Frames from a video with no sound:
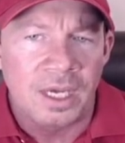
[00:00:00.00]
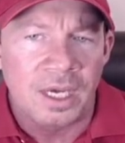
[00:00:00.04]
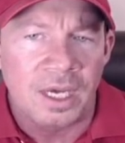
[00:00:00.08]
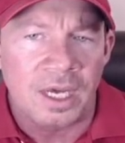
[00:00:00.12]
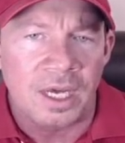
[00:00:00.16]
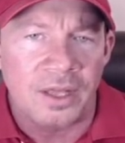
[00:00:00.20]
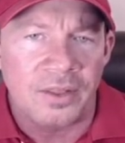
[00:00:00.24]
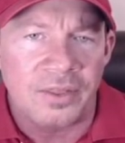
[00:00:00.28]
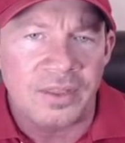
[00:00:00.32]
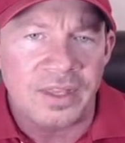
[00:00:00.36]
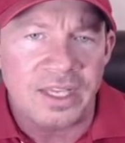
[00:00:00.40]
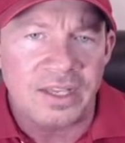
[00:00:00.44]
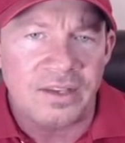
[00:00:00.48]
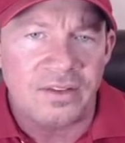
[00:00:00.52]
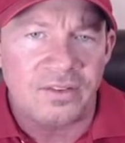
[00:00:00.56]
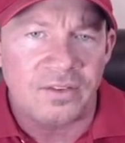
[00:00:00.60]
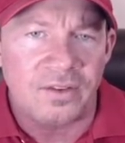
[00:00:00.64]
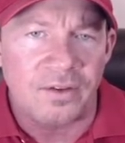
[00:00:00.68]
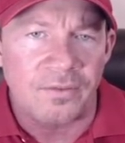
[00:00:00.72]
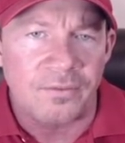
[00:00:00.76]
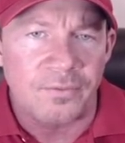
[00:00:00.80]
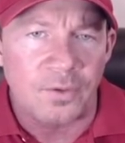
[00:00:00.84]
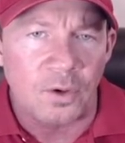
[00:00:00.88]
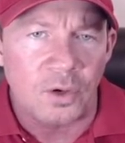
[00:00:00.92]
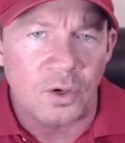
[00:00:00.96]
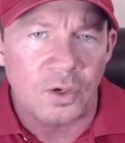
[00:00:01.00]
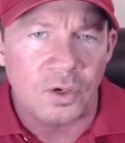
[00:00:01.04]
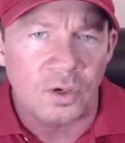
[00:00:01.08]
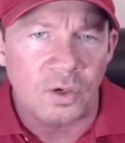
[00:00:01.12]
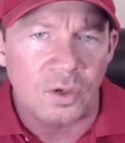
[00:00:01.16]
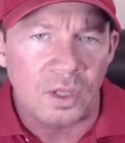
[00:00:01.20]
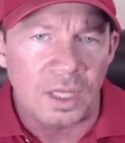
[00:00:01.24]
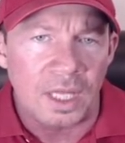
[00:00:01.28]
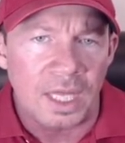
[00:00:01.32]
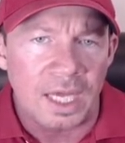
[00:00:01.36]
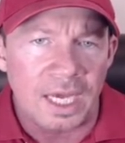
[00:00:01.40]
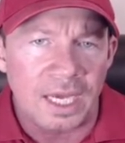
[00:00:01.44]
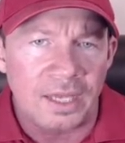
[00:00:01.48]
Uh, these
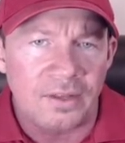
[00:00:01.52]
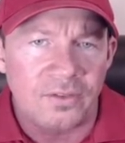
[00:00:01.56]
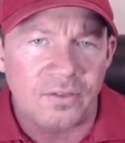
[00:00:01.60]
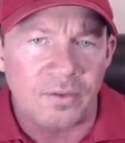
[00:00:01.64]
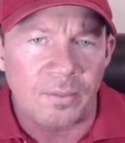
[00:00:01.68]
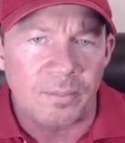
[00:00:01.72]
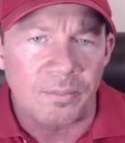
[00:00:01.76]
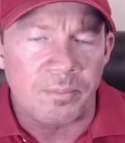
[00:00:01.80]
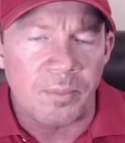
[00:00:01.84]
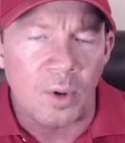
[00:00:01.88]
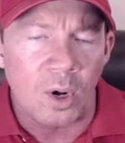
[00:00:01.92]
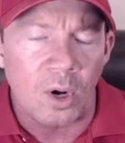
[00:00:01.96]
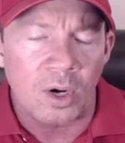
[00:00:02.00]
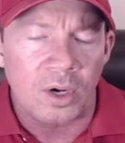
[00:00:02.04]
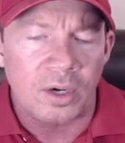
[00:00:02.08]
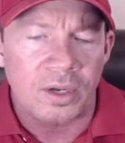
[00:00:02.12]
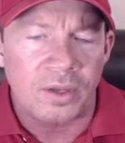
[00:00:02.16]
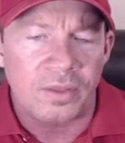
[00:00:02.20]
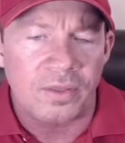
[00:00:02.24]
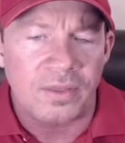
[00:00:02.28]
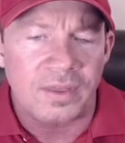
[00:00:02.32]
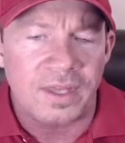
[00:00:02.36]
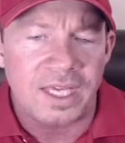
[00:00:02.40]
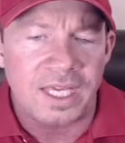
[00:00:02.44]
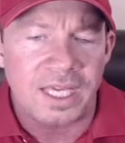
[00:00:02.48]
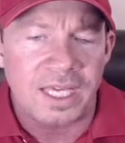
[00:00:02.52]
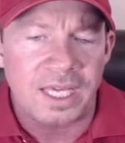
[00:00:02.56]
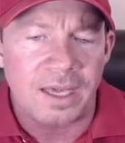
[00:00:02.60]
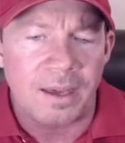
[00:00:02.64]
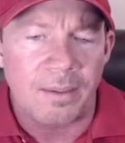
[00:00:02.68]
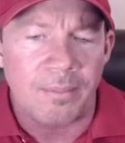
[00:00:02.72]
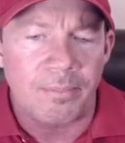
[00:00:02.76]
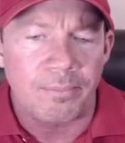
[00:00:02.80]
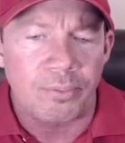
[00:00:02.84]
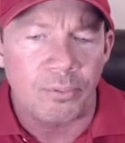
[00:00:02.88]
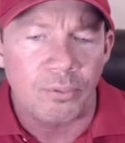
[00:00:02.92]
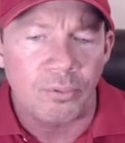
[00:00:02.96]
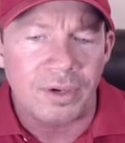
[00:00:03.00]
vertical lines mark the
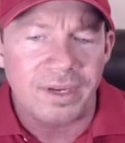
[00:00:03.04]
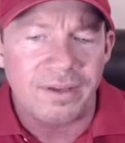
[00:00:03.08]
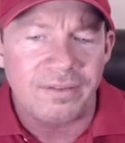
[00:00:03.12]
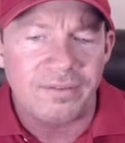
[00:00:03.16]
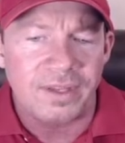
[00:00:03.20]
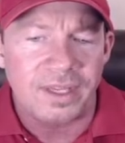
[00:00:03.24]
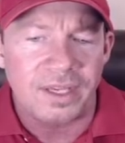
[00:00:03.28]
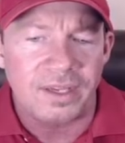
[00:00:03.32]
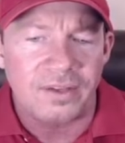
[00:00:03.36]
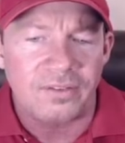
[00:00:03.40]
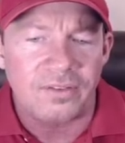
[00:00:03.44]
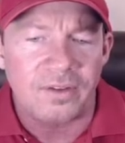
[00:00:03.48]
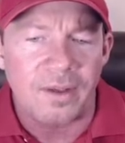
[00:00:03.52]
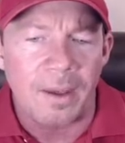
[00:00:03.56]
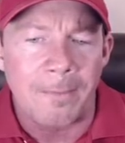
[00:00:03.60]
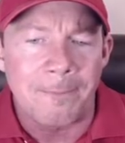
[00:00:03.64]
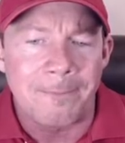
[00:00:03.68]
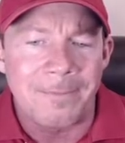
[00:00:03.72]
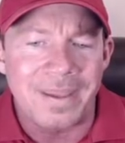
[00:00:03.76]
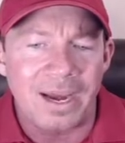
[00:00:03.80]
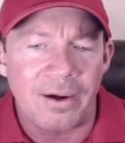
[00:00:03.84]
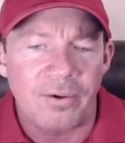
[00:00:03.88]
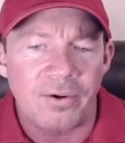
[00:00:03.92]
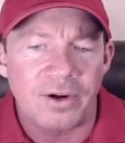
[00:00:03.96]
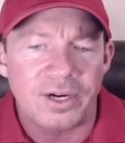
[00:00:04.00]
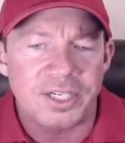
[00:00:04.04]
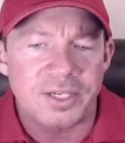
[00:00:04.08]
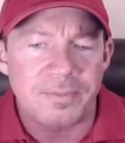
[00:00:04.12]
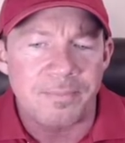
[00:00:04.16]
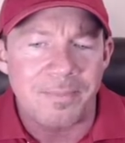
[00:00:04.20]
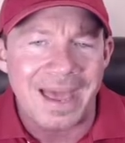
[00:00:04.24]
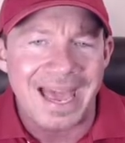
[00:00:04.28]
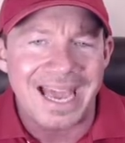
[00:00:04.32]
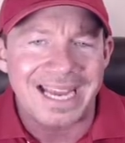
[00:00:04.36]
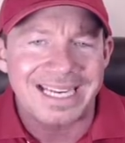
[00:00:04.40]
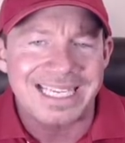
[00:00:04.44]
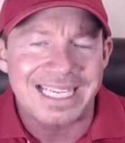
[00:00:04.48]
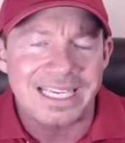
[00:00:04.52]
previous bearish M
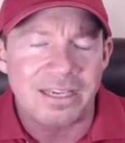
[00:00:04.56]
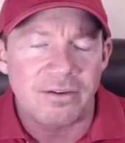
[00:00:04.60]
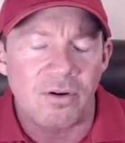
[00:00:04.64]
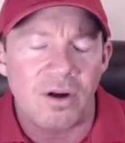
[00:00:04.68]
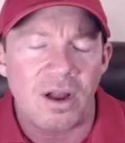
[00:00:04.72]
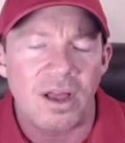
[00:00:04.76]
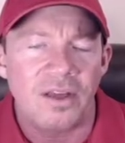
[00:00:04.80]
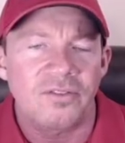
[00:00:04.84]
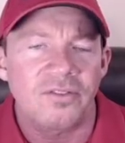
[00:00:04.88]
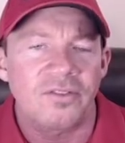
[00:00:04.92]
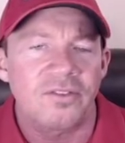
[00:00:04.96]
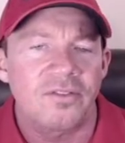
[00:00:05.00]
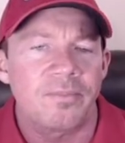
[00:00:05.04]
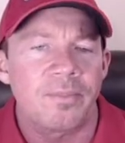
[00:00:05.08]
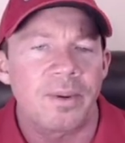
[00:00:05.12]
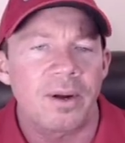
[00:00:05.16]
A C D crosses.